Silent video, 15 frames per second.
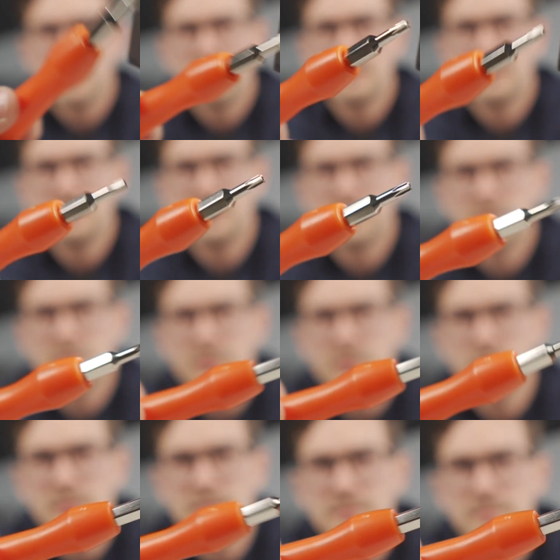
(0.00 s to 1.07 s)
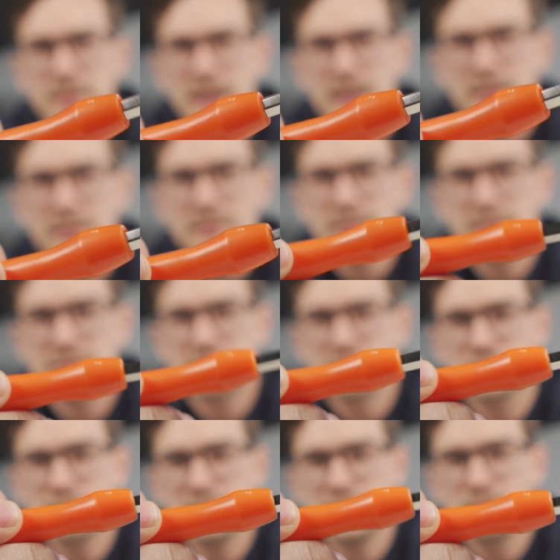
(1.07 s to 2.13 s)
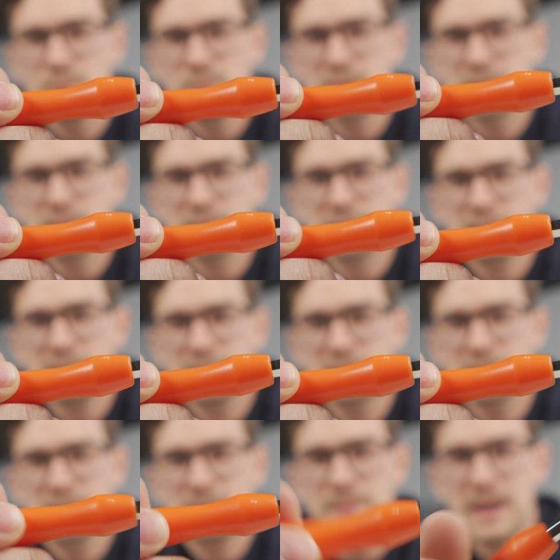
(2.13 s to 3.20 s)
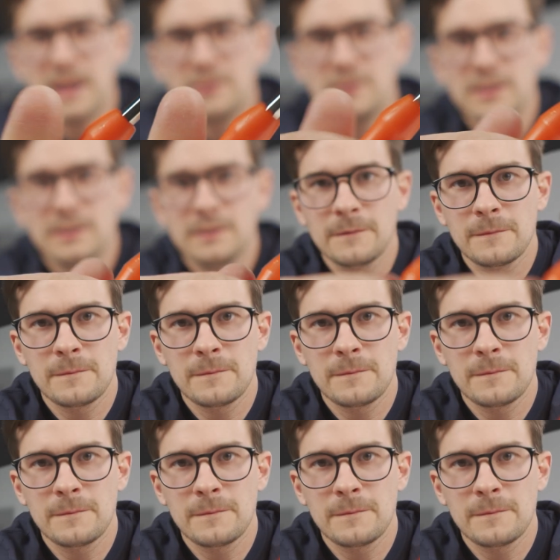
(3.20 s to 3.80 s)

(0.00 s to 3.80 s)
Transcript: and then you unscrew this screw here, which is connected to the battery.